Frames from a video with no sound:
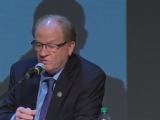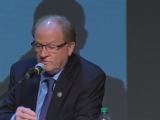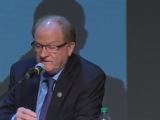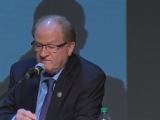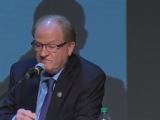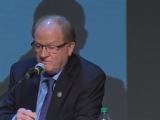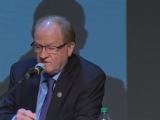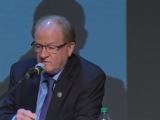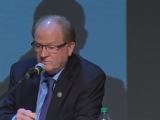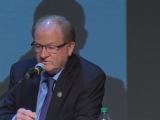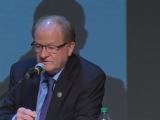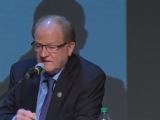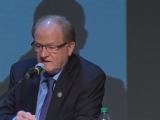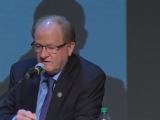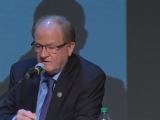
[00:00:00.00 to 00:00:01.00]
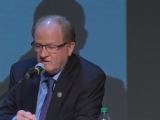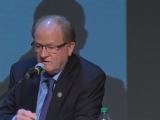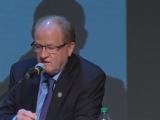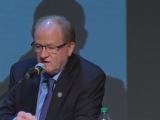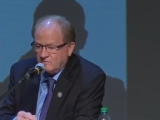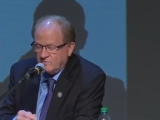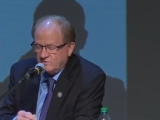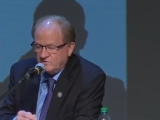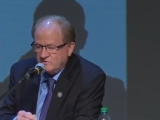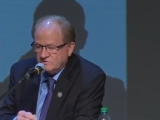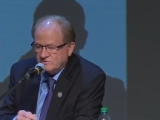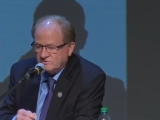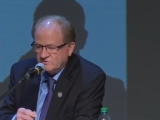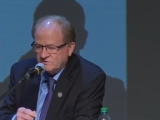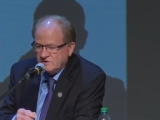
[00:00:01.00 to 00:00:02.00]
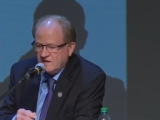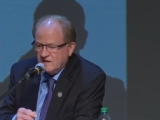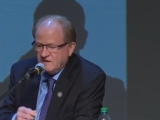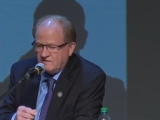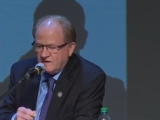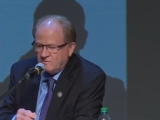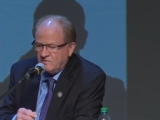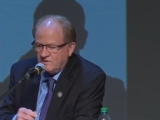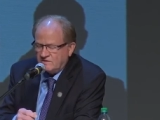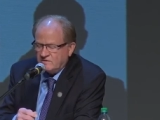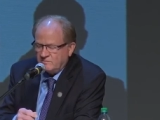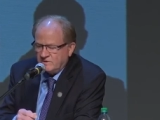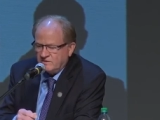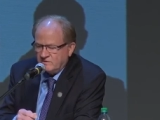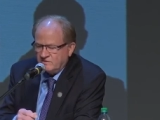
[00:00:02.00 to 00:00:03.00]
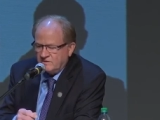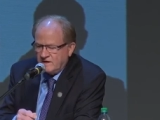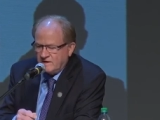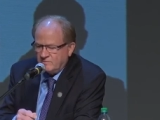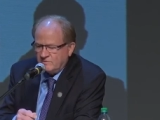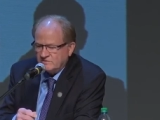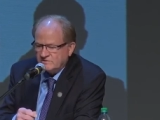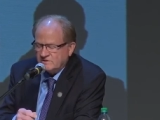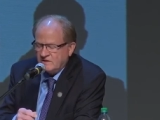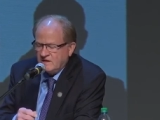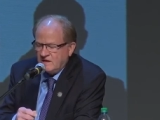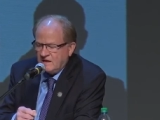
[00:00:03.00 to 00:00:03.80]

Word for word: or the farmers that are hog producers, they want to be good neighbors,